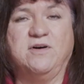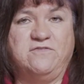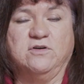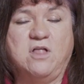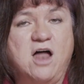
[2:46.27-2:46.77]
but
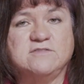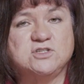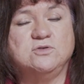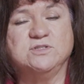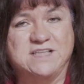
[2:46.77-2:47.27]
for a lot of
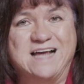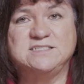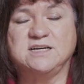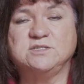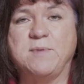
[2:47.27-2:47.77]
schools that
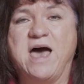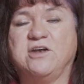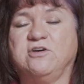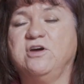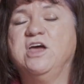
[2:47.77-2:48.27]
does
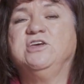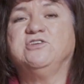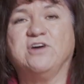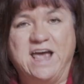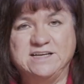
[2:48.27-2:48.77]
matter.
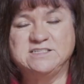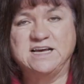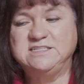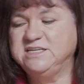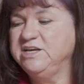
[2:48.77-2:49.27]
Your
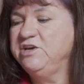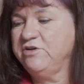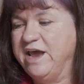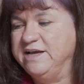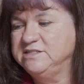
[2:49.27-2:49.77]
SAT,
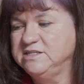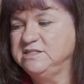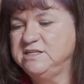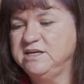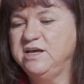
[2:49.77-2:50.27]
your
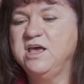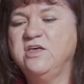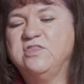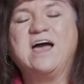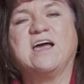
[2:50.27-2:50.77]
ACT,
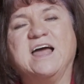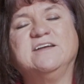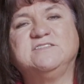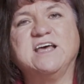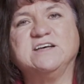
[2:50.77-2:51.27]
that kind
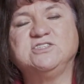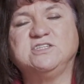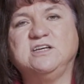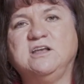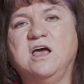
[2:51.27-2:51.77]
of
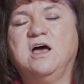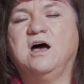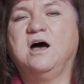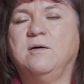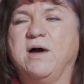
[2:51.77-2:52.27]
testing.
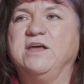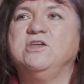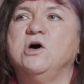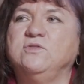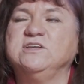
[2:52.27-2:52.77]
I
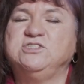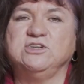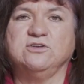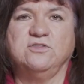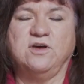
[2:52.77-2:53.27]
know this
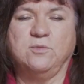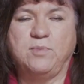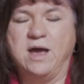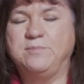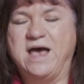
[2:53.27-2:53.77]
year they're
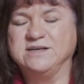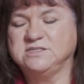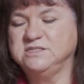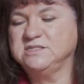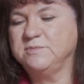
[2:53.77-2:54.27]

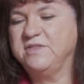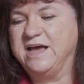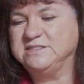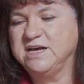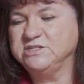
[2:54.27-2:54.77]
bypassing some of
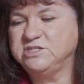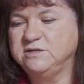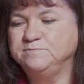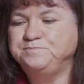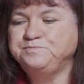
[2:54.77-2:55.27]
that
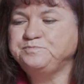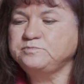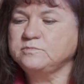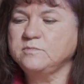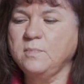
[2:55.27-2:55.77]
testing.
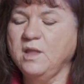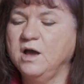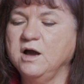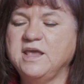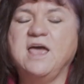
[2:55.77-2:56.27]

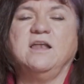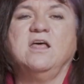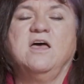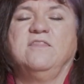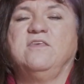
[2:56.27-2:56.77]
Again,
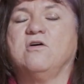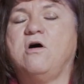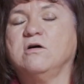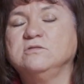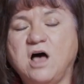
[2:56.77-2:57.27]
there
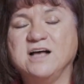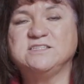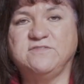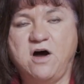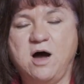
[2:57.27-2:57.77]
are
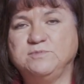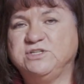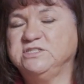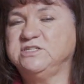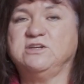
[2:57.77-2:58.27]
lots of
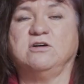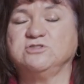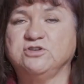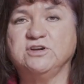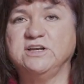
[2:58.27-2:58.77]
options and
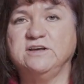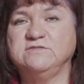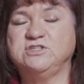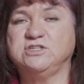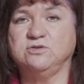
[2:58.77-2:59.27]

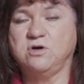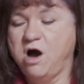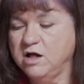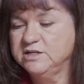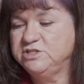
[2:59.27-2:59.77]
alternatives to
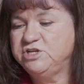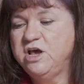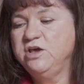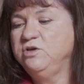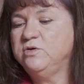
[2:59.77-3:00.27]
college.
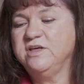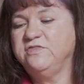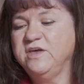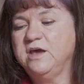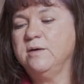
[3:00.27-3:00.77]
You can
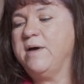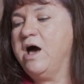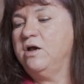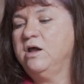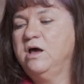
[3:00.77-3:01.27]
think
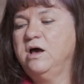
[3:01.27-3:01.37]
about,